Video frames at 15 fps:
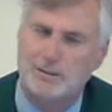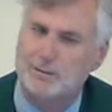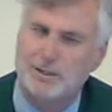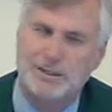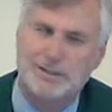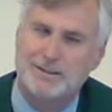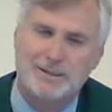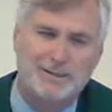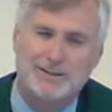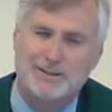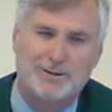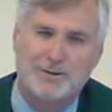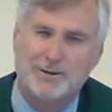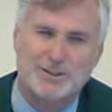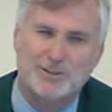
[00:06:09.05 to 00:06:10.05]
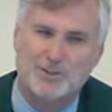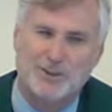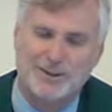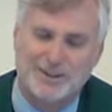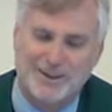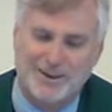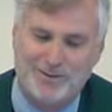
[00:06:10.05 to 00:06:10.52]
But it doesn't always
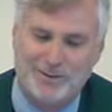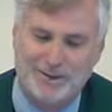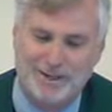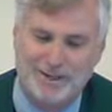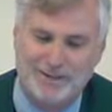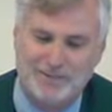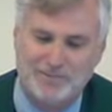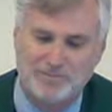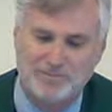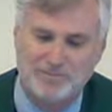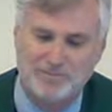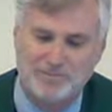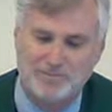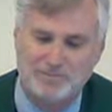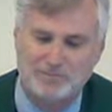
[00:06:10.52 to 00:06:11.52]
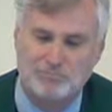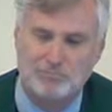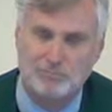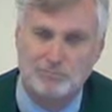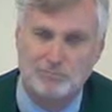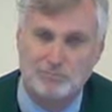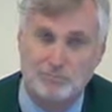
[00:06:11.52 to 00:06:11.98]
work that way.
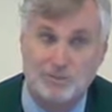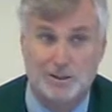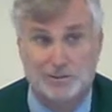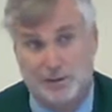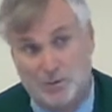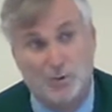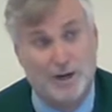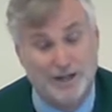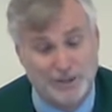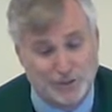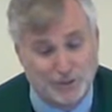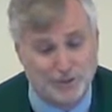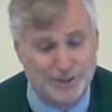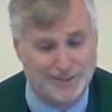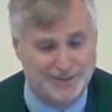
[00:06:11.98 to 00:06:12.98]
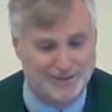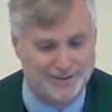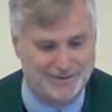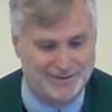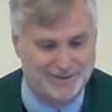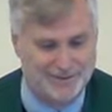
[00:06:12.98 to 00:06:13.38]
I mean, why should it?